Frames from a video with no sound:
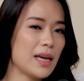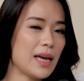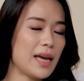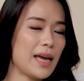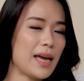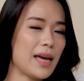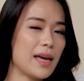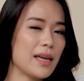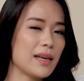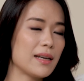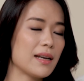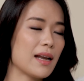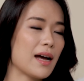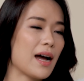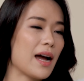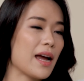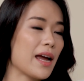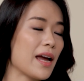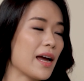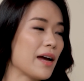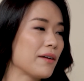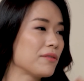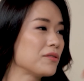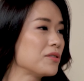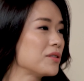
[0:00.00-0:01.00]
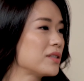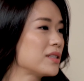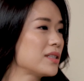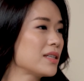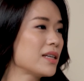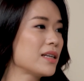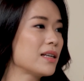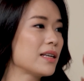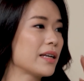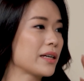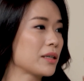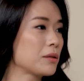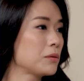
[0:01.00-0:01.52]
And I have to
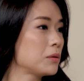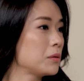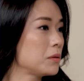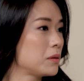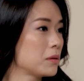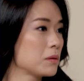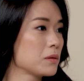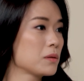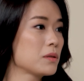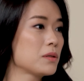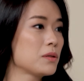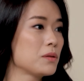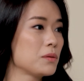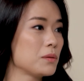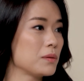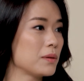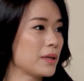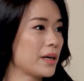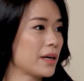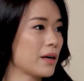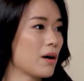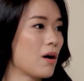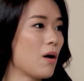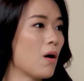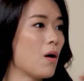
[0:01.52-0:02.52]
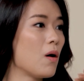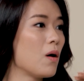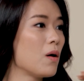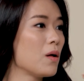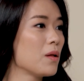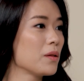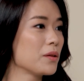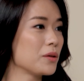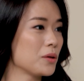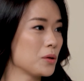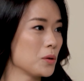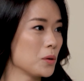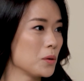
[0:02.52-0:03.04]
say, like, kudos to like all
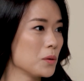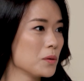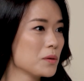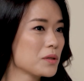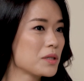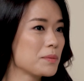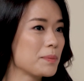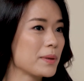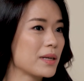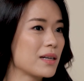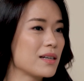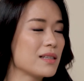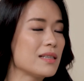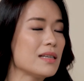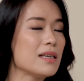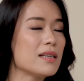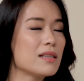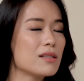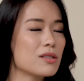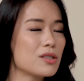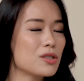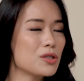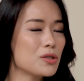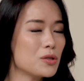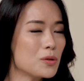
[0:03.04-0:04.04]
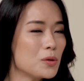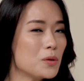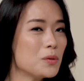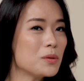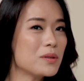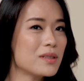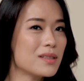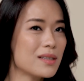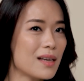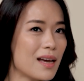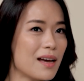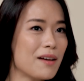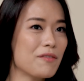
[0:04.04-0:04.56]
the hosts, because it's so
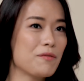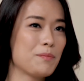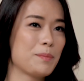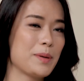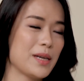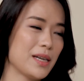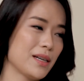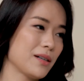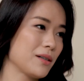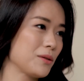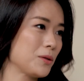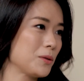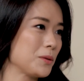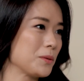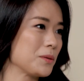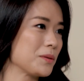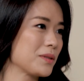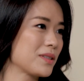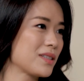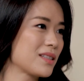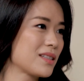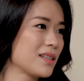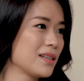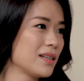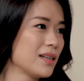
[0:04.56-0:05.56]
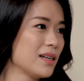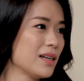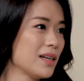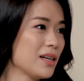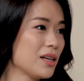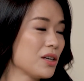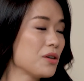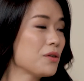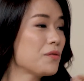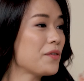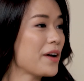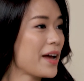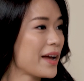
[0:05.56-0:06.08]
tough being a host.
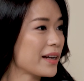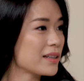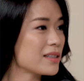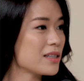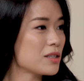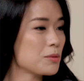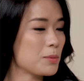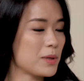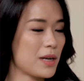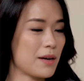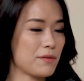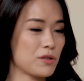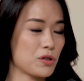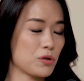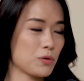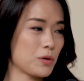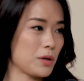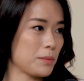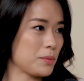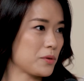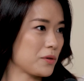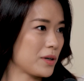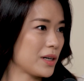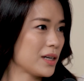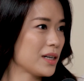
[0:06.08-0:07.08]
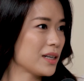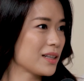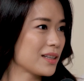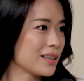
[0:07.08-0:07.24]
You know, for actors, we have scripts, right?